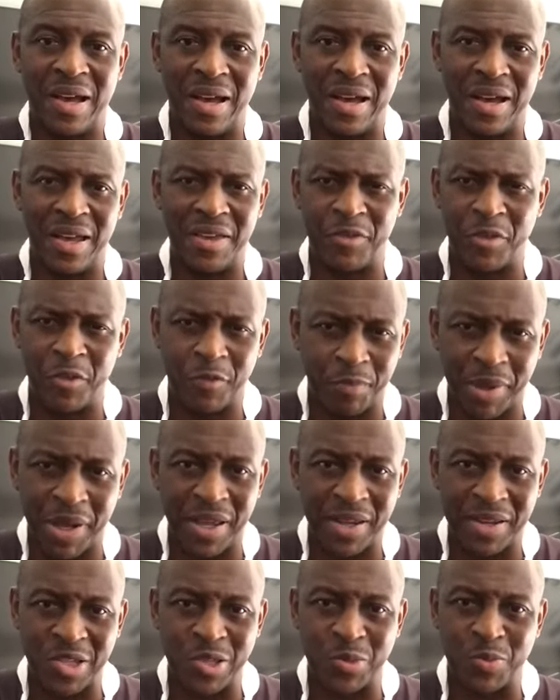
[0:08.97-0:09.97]
if you've
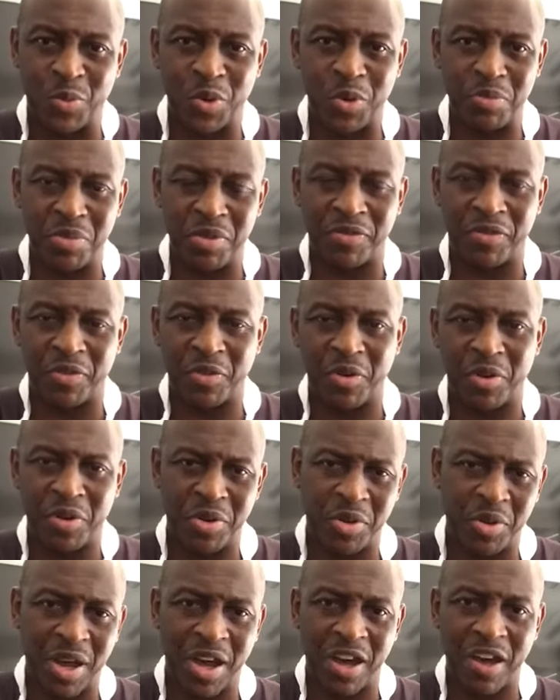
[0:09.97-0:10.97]
played a sport before,
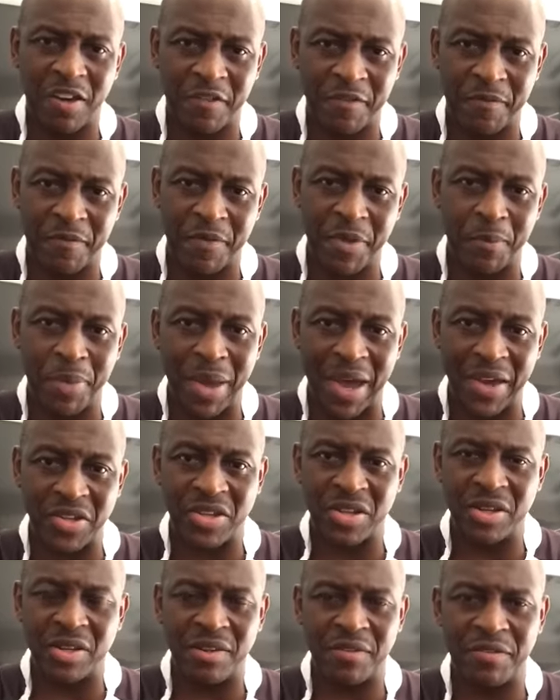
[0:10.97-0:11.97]
you have the
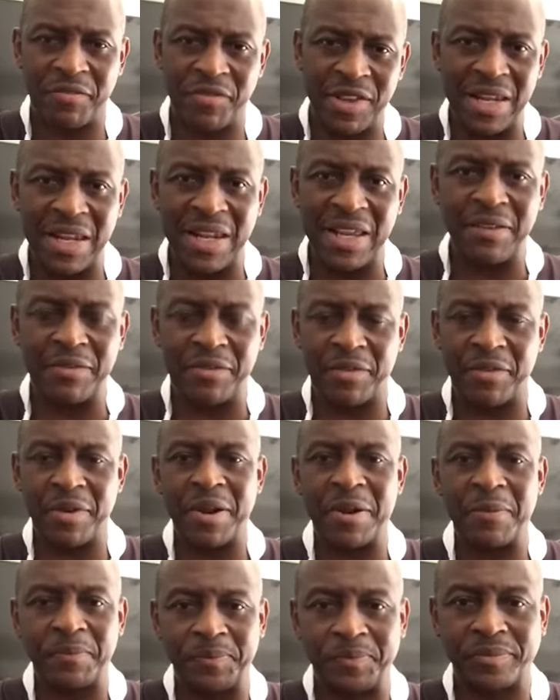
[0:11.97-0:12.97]
passion, the feeling for
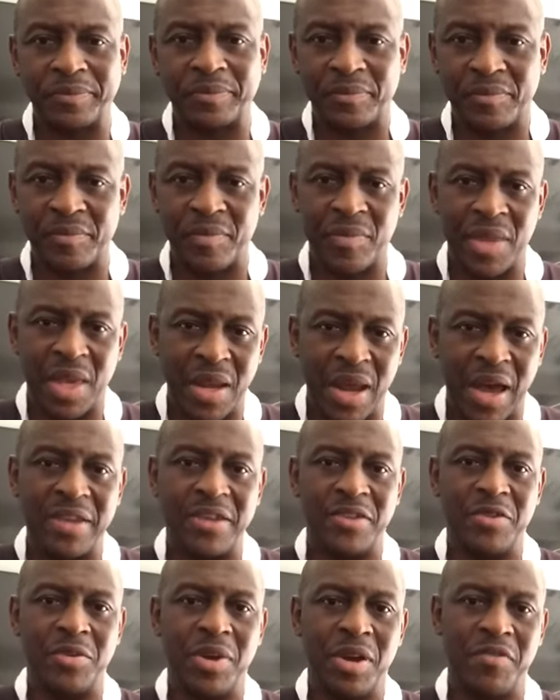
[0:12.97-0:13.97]
it. And I
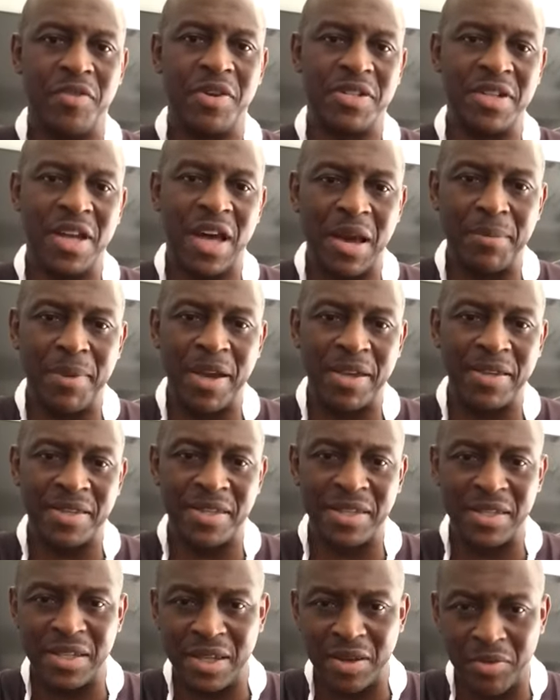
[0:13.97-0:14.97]
do. Every time I
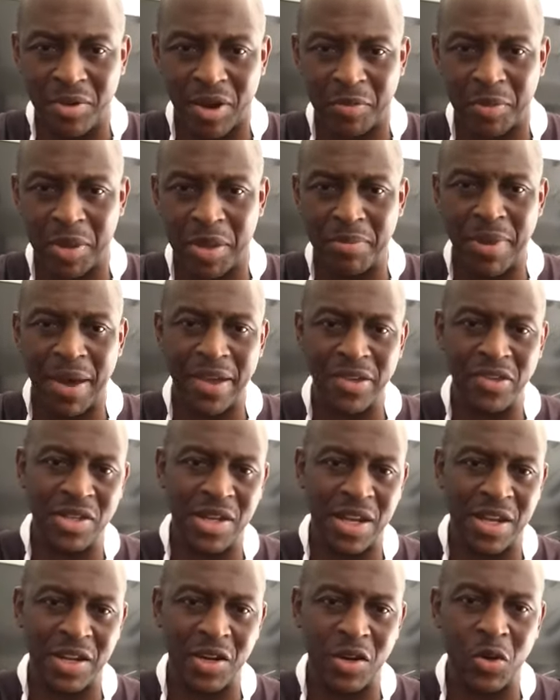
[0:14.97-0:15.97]
see a rugby match,
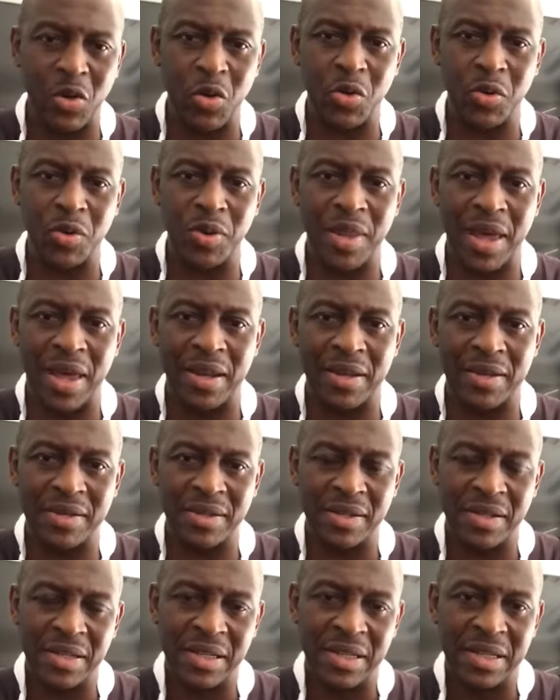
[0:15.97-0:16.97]
let alone that
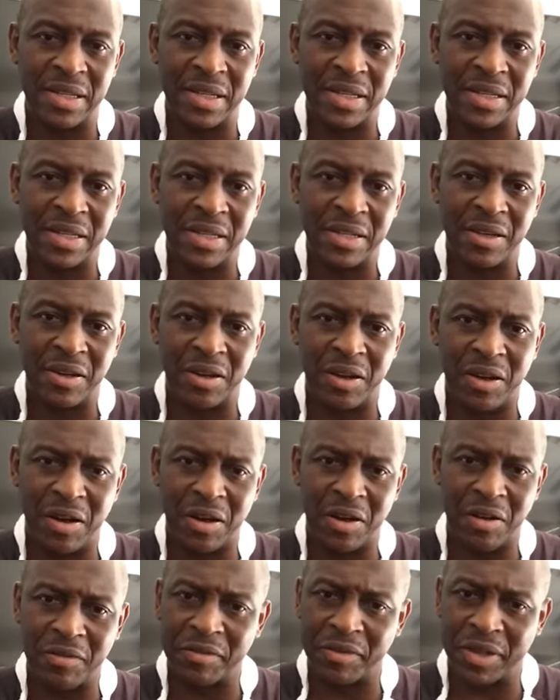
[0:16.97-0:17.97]

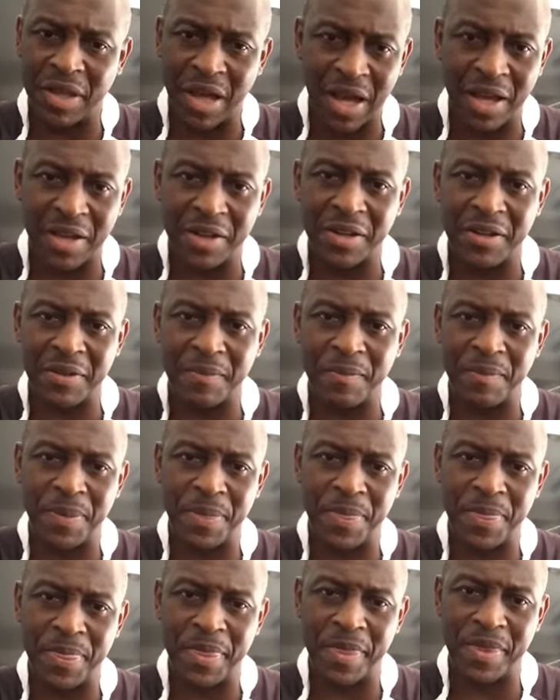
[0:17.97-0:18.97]
of Ghana,
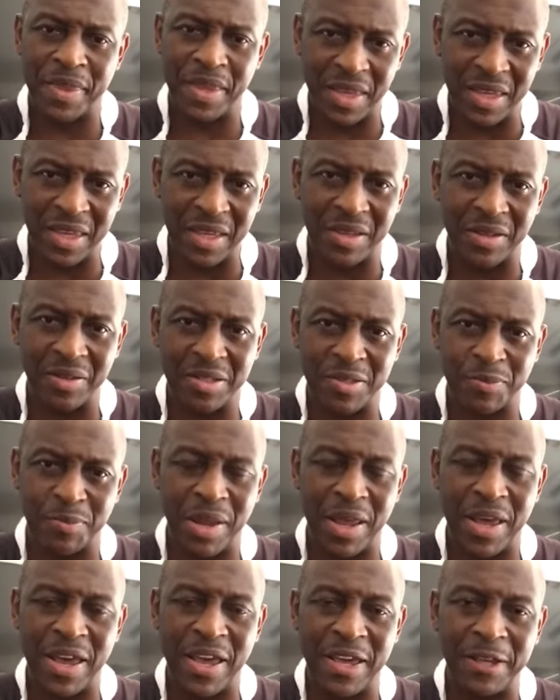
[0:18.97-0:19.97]
the Eagles
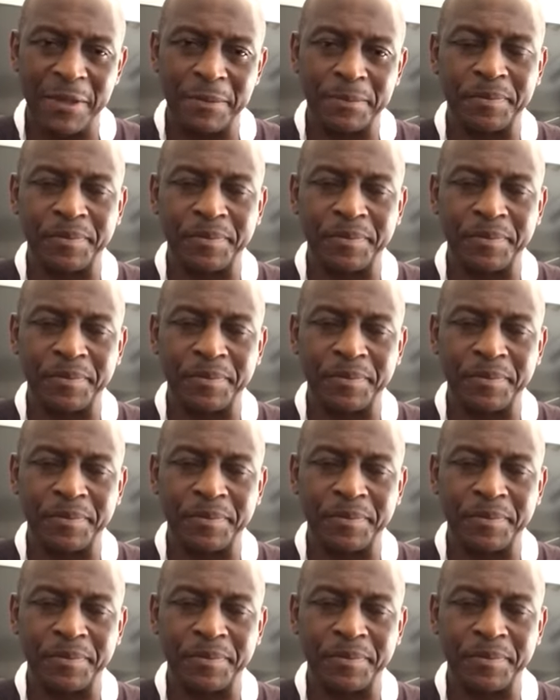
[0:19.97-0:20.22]
playing,